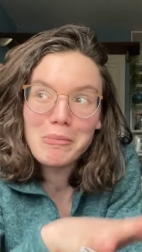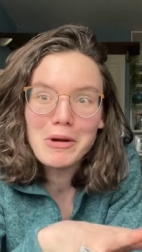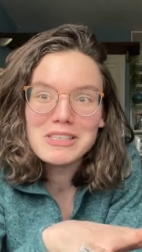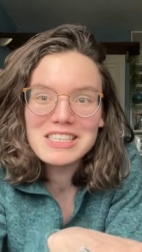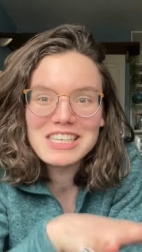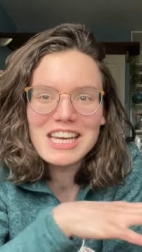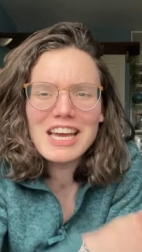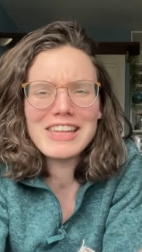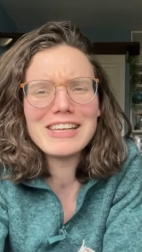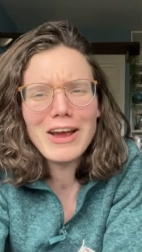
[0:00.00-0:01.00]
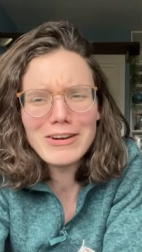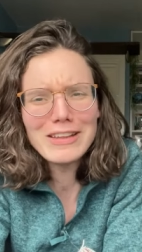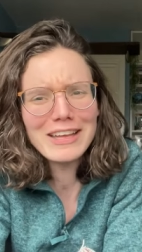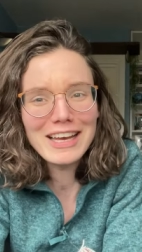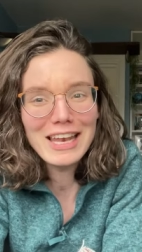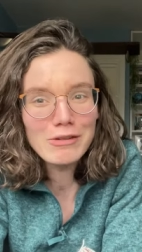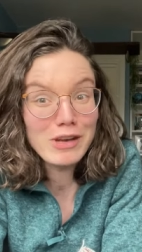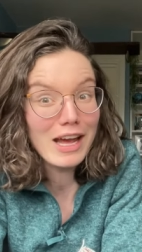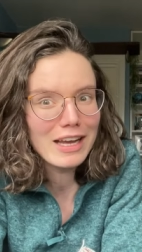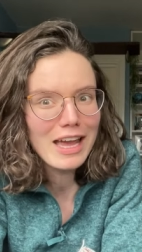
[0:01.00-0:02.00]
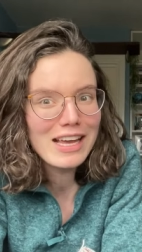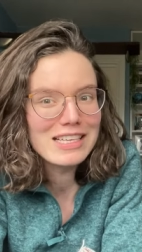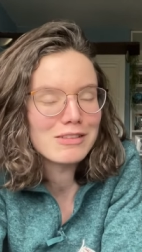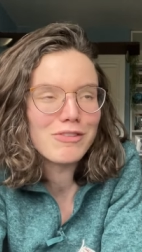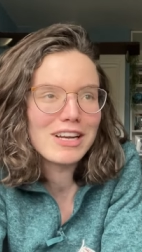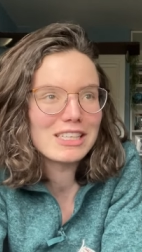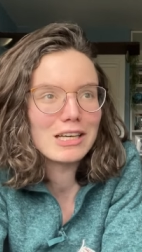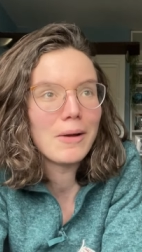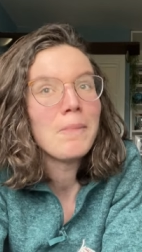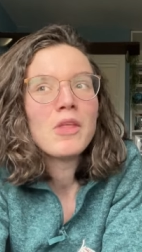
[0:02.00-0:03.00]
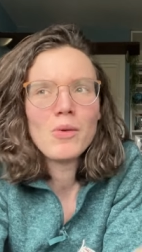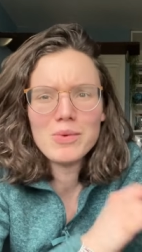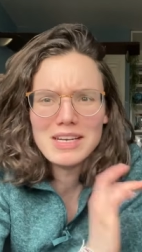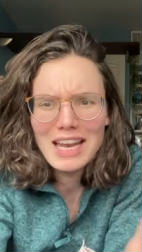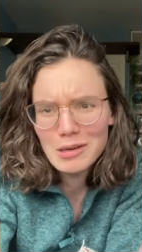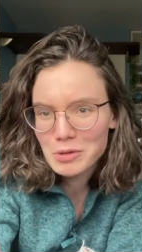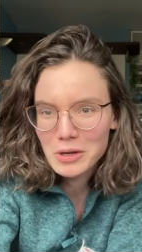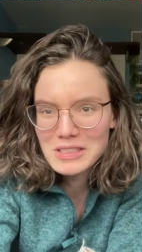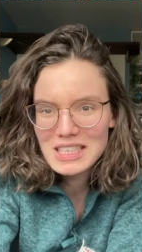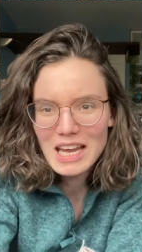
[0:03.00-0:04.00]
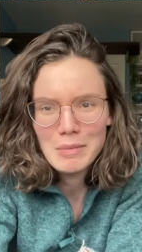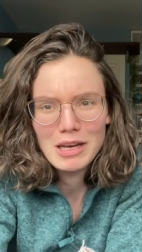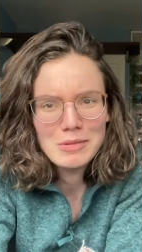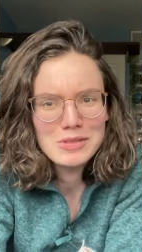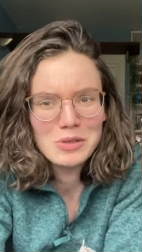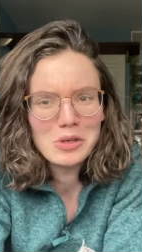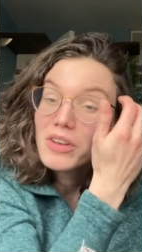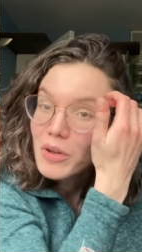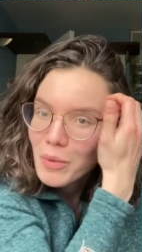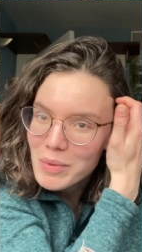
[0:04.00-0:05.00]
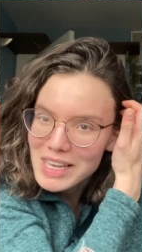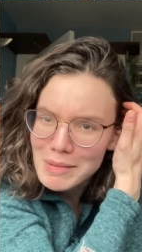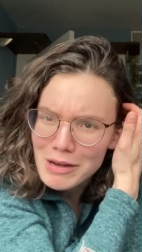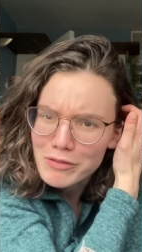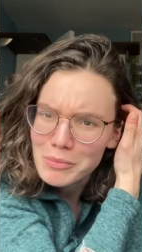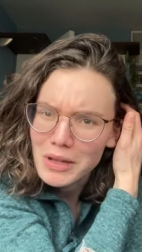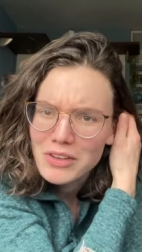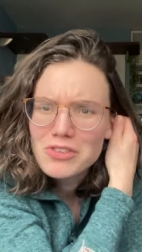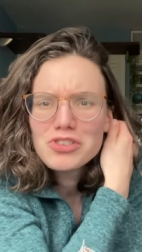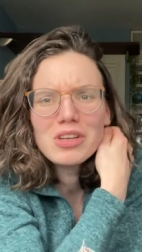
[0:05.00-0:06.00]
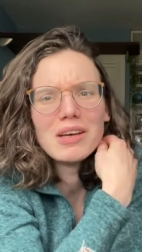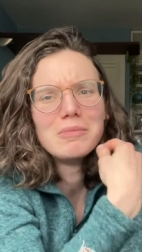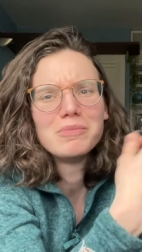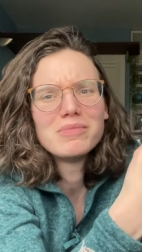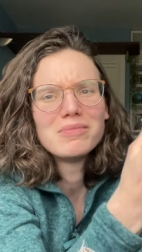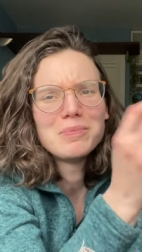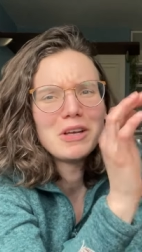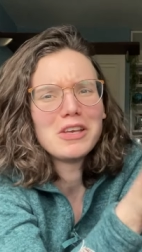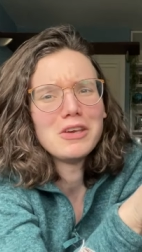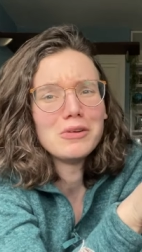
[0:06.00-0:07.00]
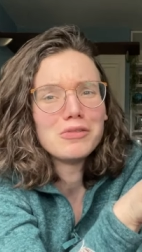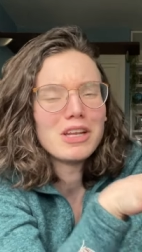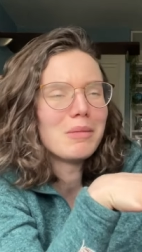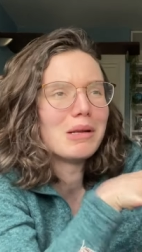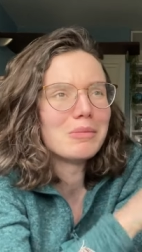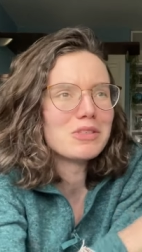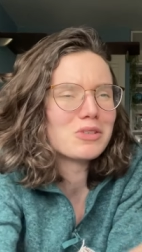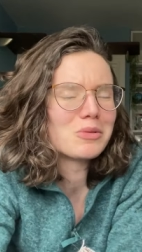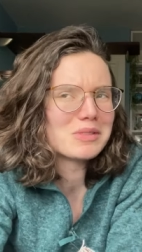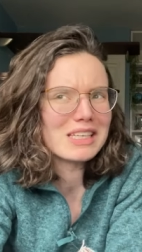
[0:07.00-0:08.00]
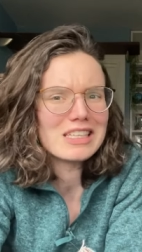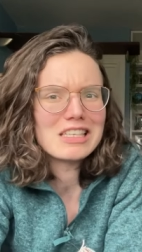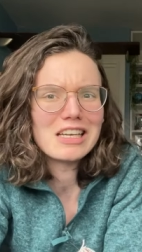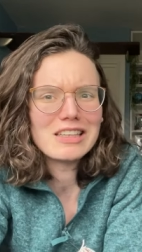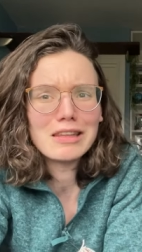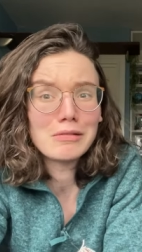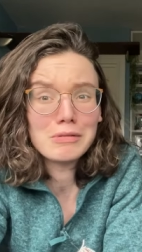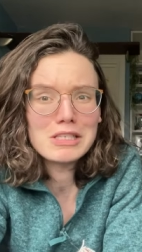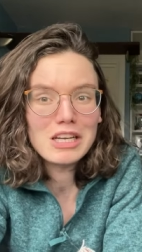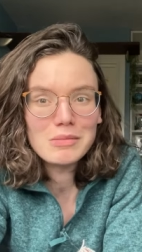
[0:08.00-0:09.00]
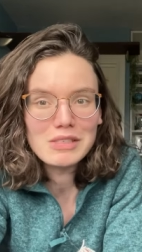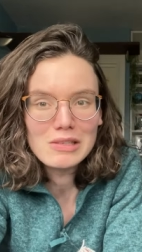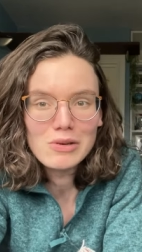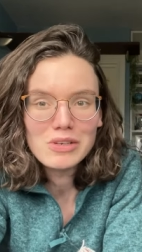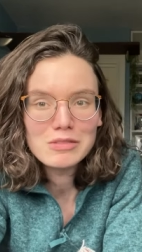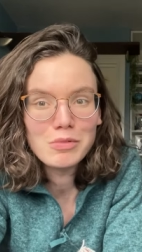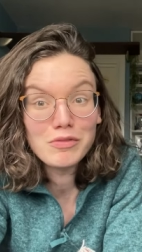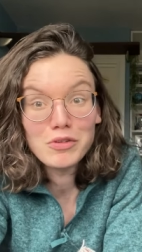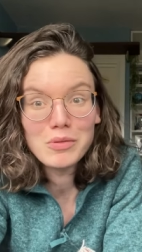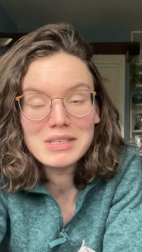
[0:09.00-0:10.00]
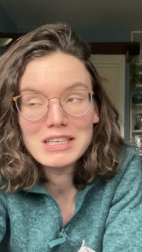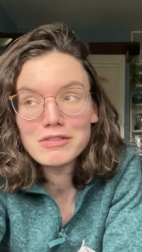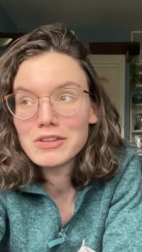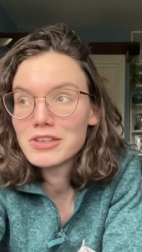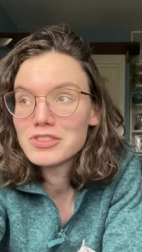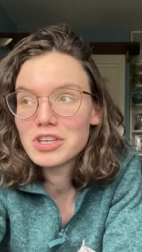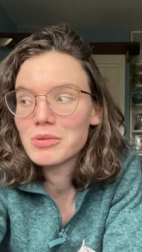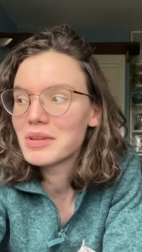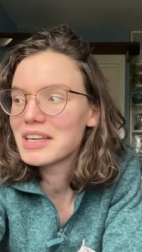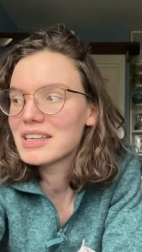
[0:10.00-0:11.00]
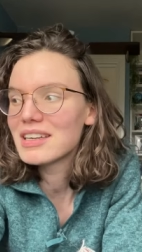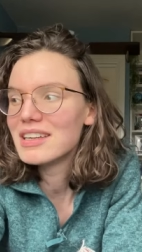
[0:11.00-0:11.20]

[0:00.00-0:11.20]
most of the day. I think the only thing I left hanging is the fact that we didn't end up going to the M&M store. No, when we came out from lunch, the queue for the M&M store was actually like three times as long as before we went out for lunch, and we were like,